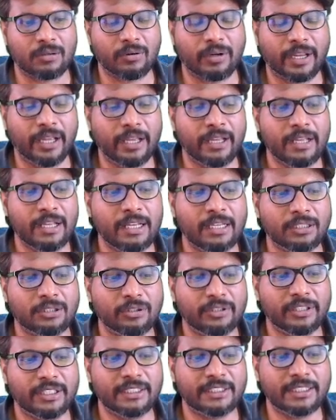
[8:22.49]
Okay,
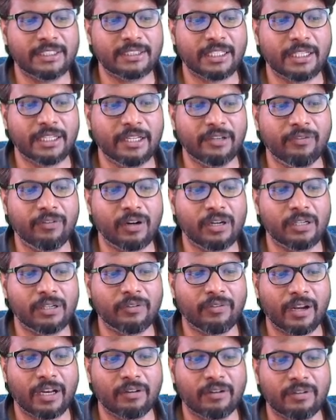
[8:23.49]
so this is the
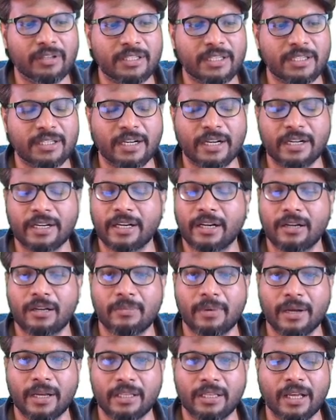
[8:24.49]
default file which is
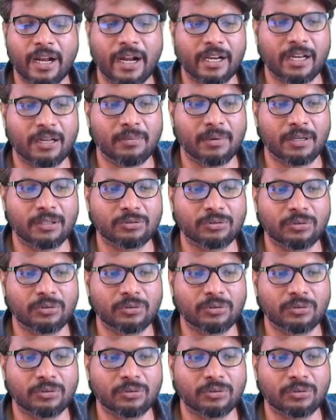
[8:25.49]
rendered by the handlebar.